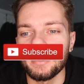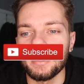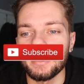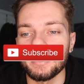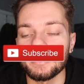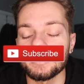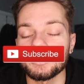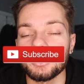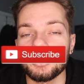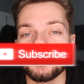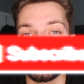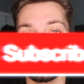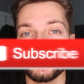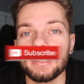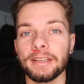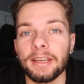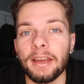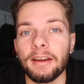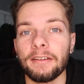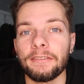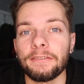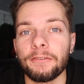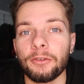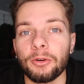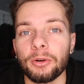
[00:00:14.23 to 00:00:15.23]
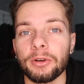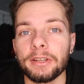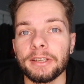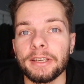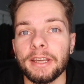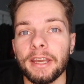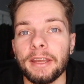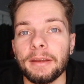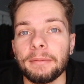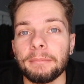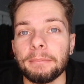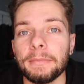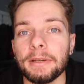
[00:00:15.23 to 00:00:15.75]
and it's already at
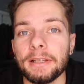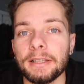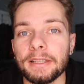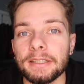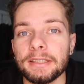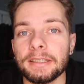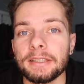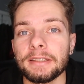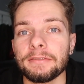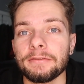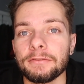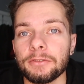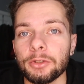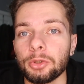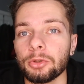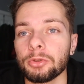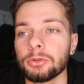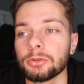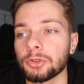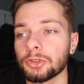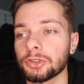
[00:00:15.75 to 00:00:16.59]
48 million views